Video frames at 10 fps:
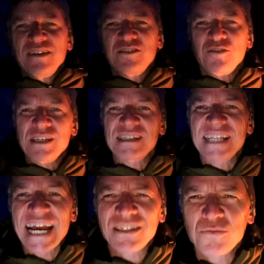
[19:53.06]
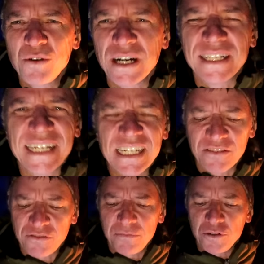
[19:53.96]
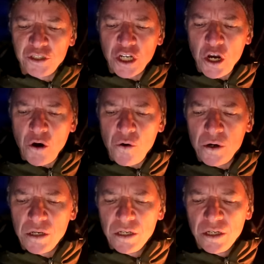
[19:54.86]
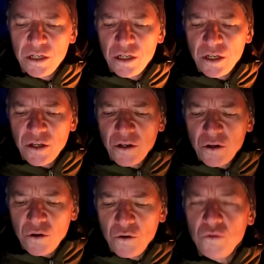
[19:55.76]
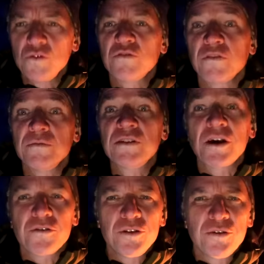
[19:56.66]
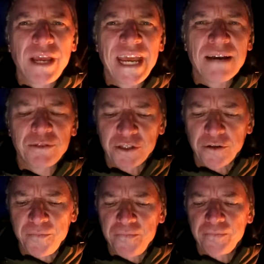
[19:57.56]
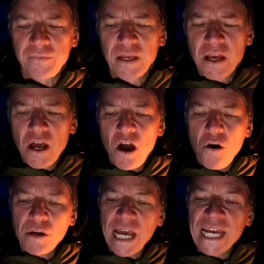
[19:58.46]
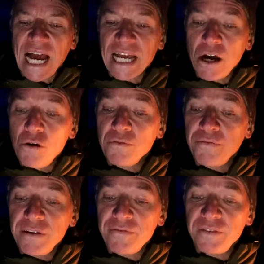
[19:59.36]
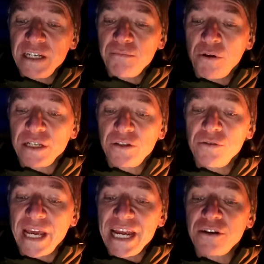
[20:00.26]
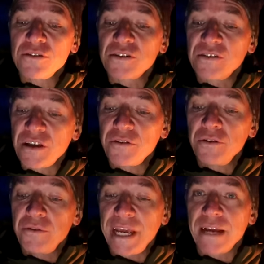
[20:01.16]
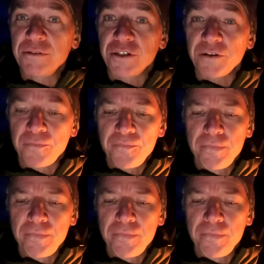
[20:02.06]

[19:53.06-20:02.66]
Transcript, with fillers: So this next one is from Joe, who's from southern New Hampshire. Okay, I own 15.2 acres in southern New Hampshire.